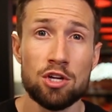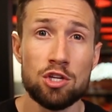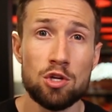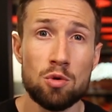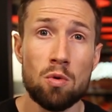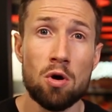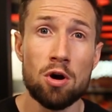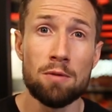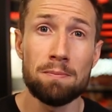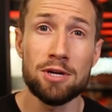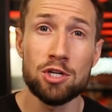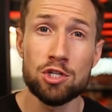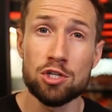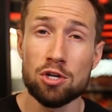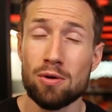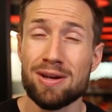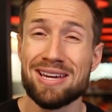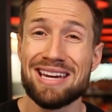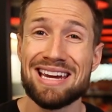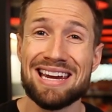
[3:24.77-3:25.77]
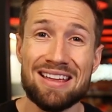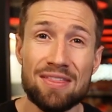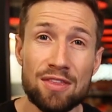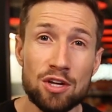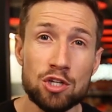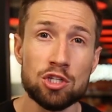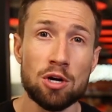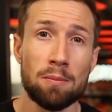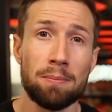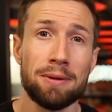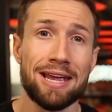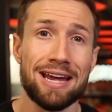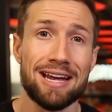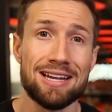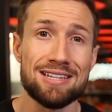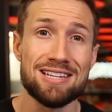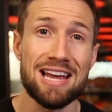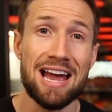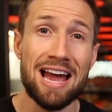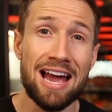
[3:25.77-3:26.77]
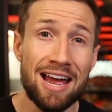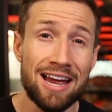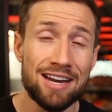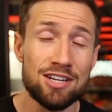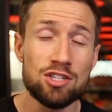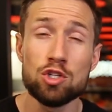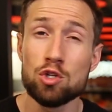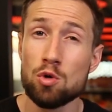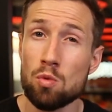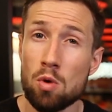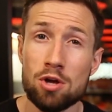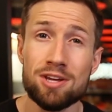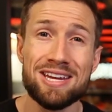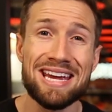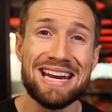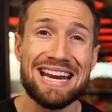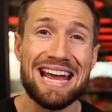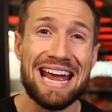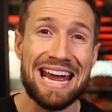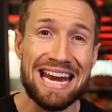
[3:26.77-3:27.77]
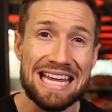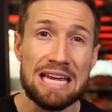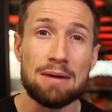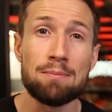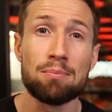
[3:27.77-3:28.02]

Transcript: you won't be showing in the Shopping ads and you won't get any